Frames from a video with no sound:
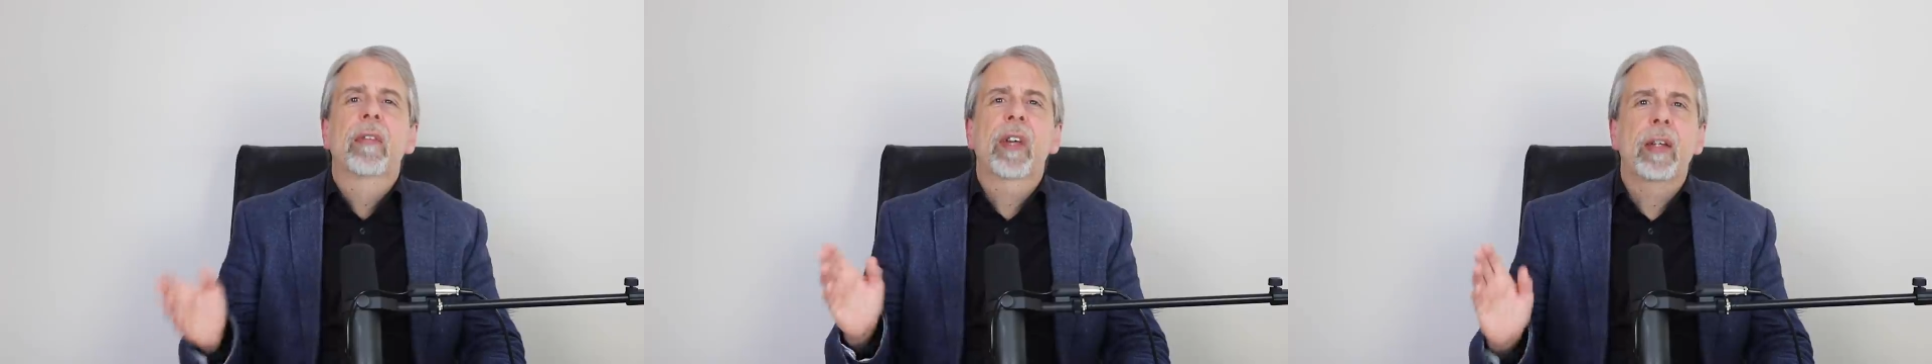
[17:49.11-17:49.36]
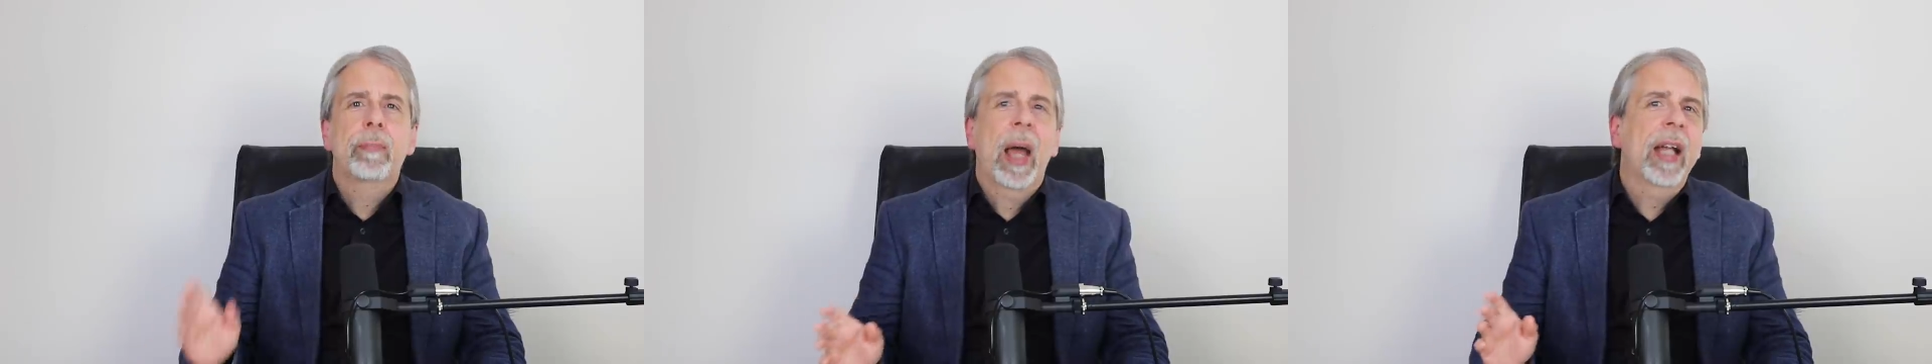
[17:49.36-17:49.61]

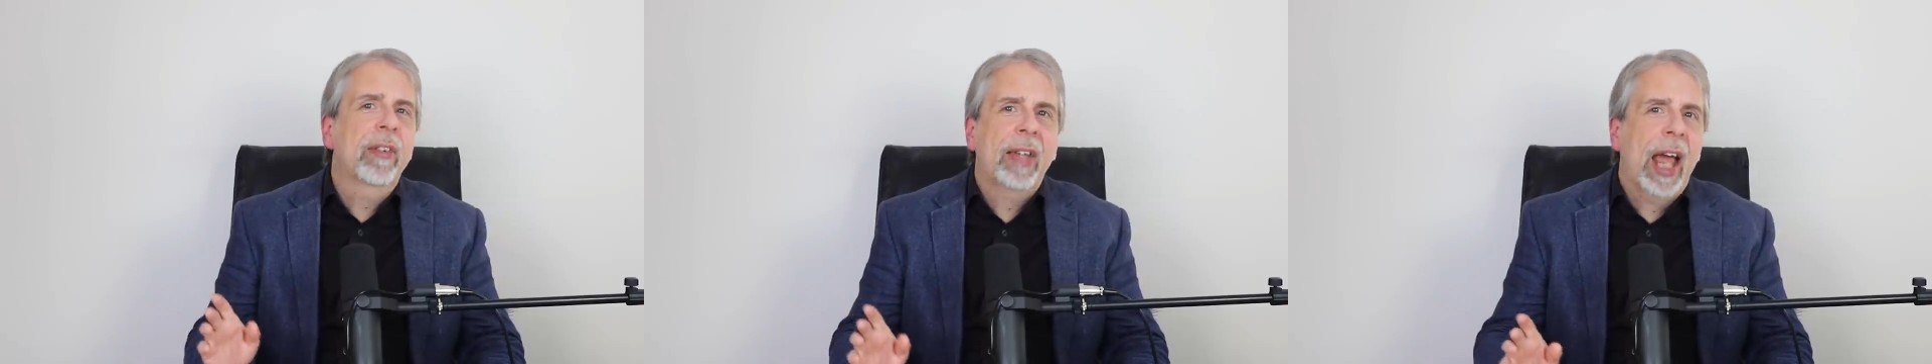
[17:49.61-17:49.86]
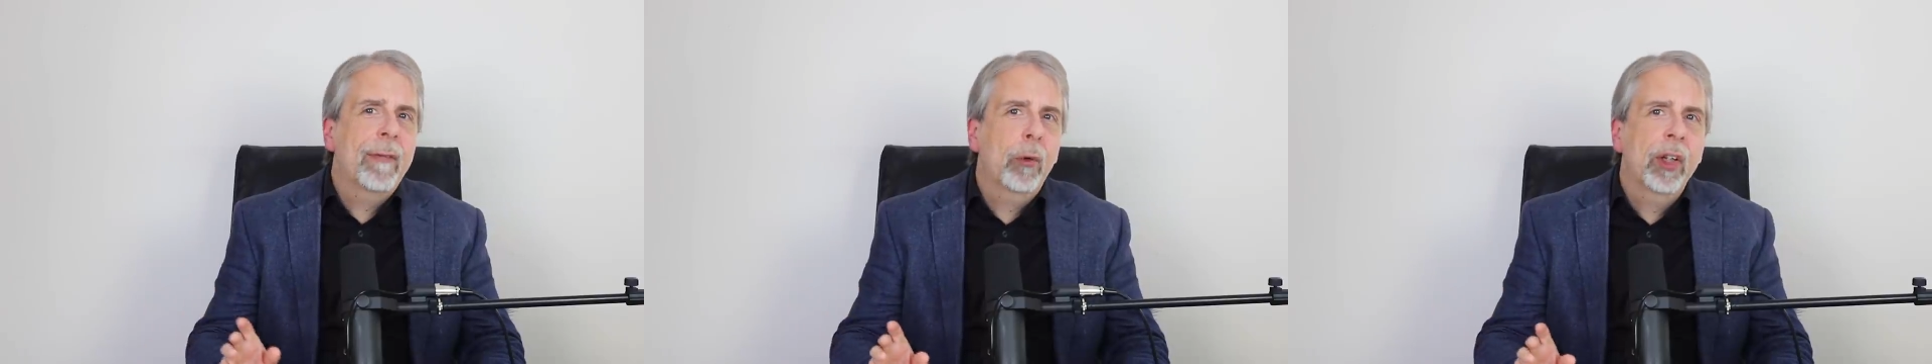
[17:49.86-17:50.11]
They
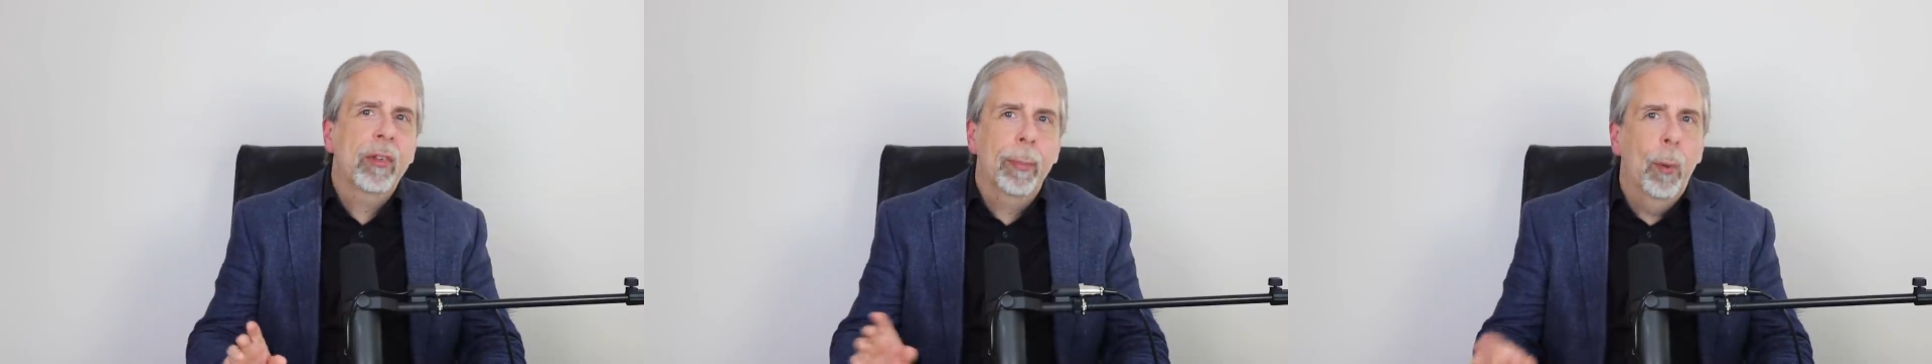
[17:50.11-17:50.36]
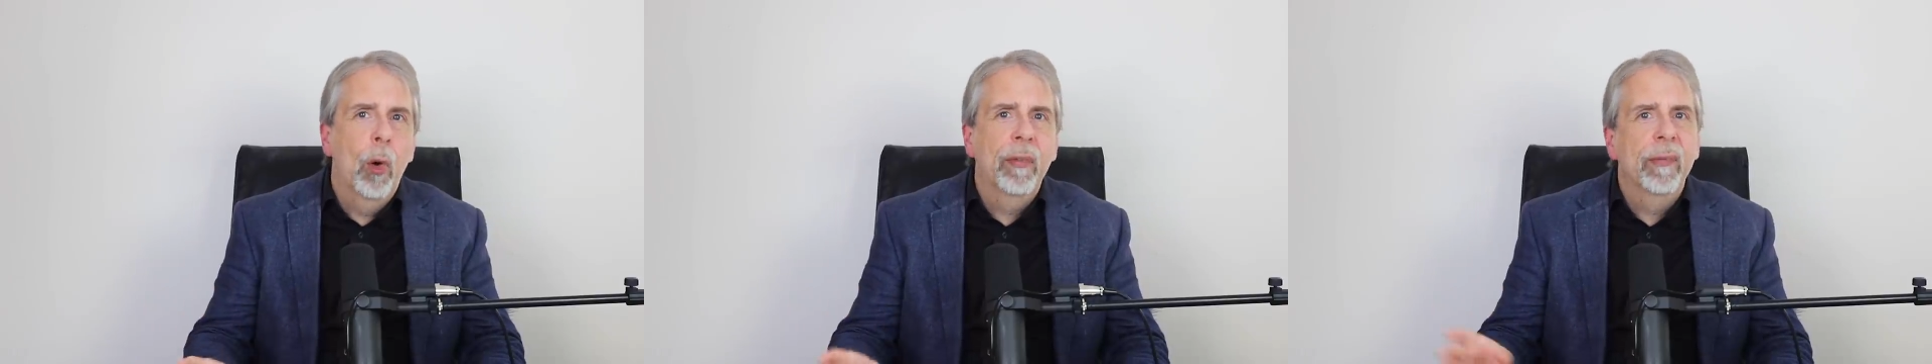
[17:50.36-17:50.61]
banned gatherings
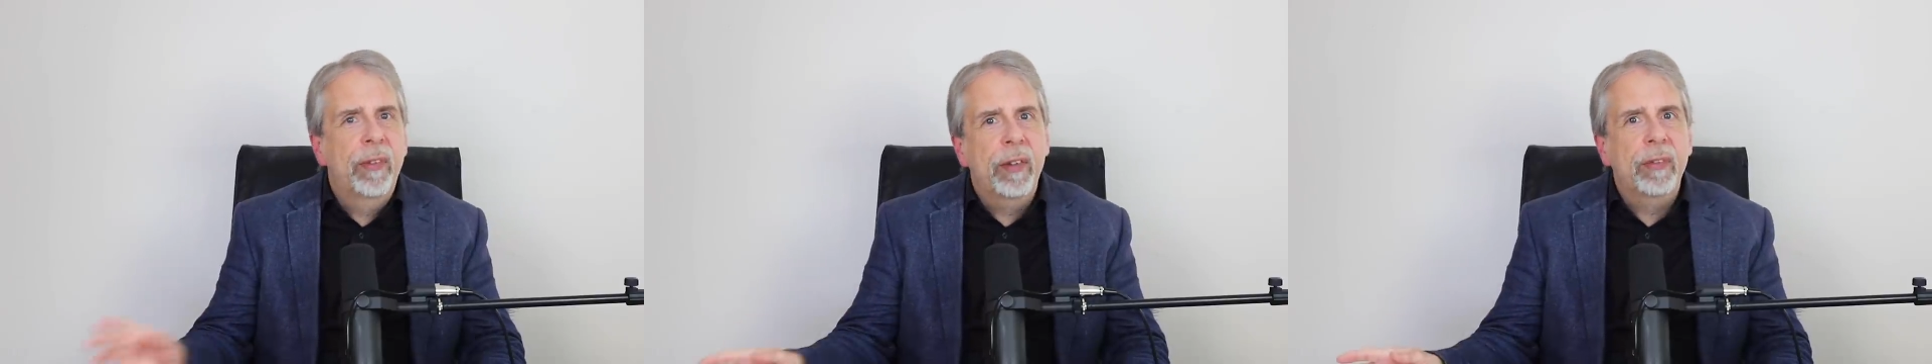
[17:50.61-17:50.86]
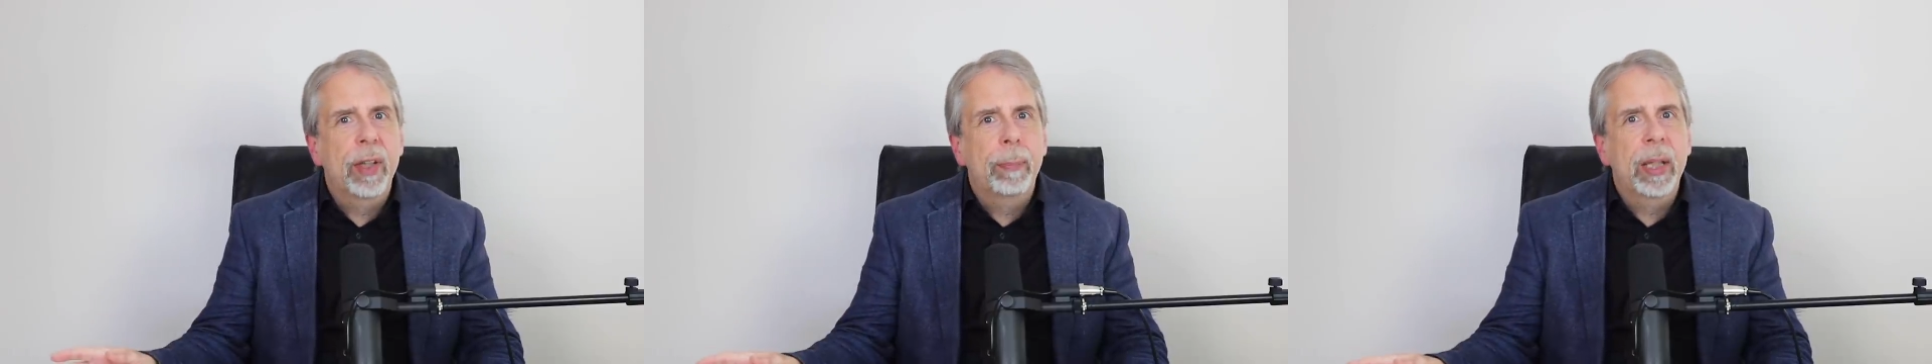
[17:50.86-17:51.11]
of more than
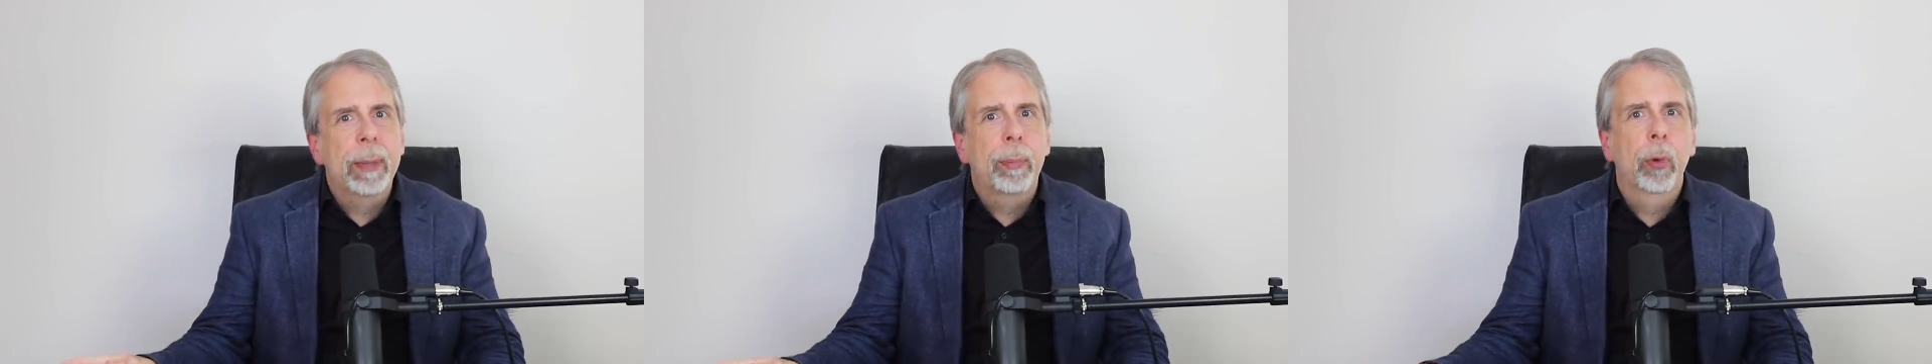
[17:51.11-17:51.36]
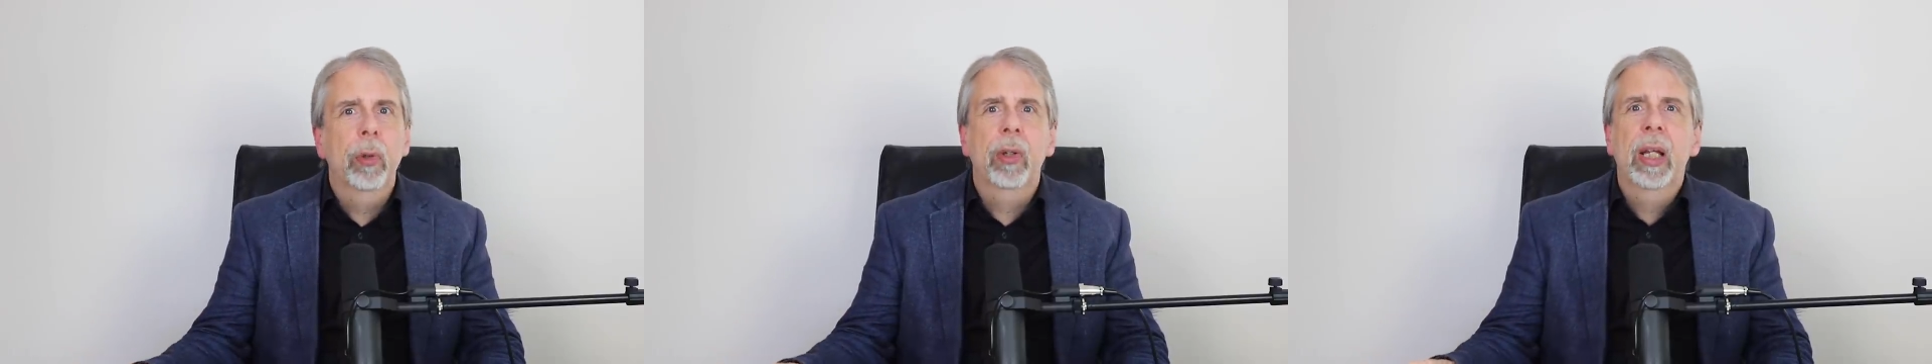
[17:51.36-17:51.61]
50
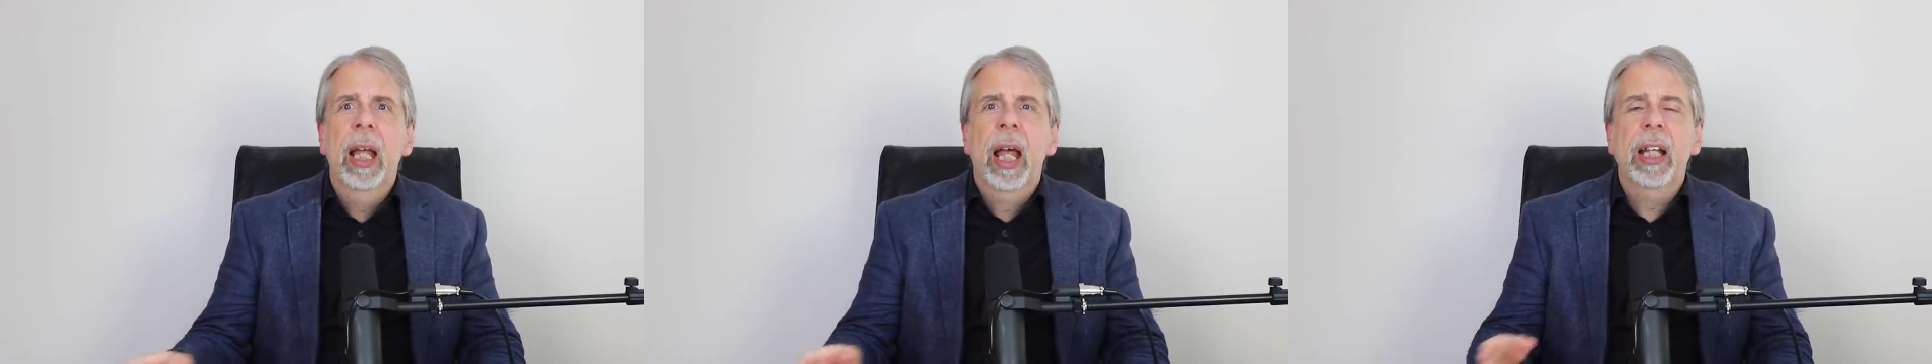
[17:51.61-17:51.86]
people,